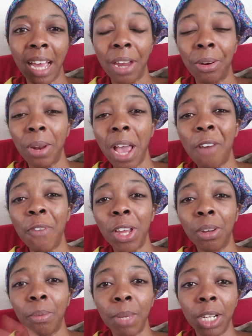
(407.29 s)
I don't have
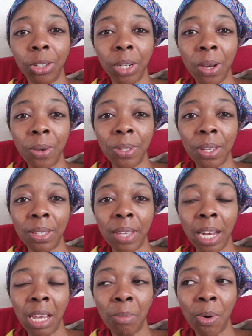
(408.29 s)
endometriosis
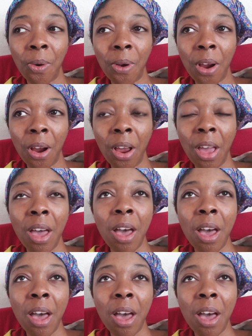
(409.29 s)
anymore.